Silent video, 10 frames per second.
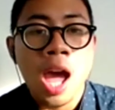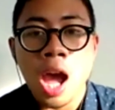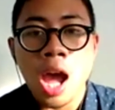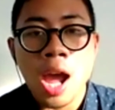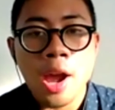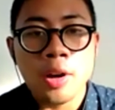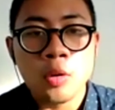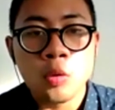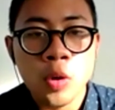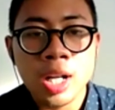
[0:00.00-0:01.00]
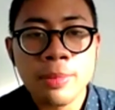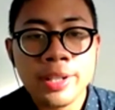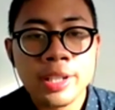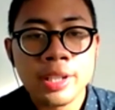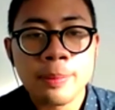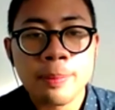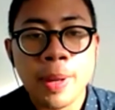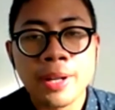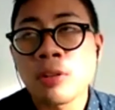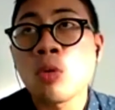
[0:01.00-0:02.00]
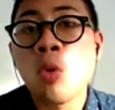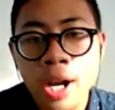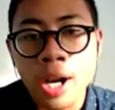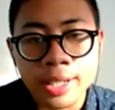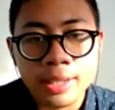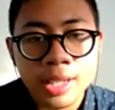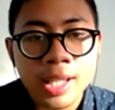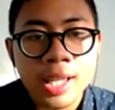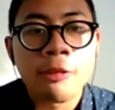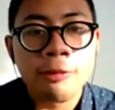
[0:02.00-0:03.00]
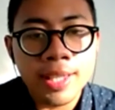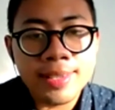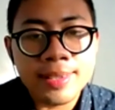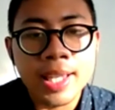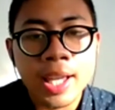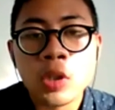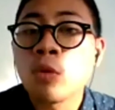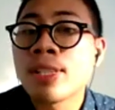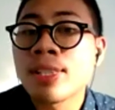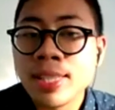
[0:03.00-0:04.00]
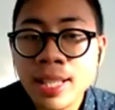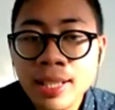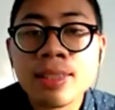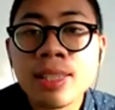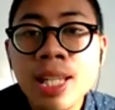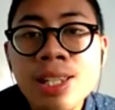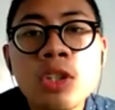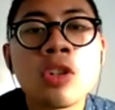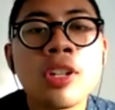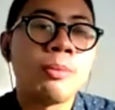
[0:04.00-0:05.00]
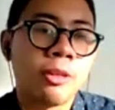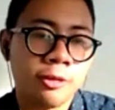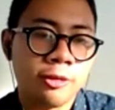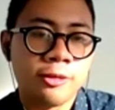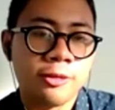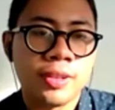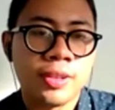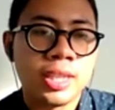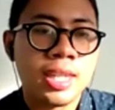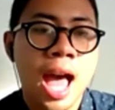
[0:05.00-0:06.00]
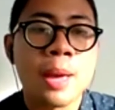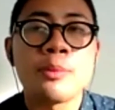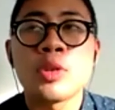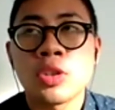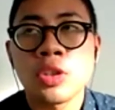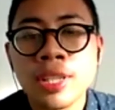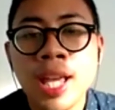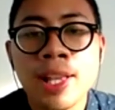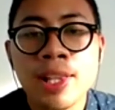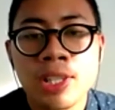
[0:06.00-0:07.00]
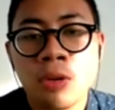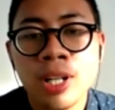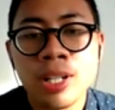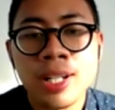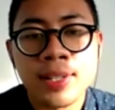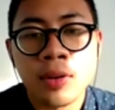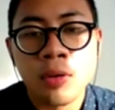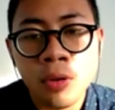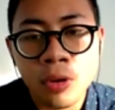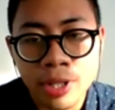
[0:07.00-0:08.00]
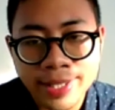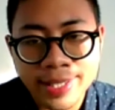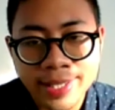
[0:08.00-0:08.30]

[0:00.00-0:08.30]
And what about the pattern 1? Things that you still need to improve. Yeah, I'm sure that during this course,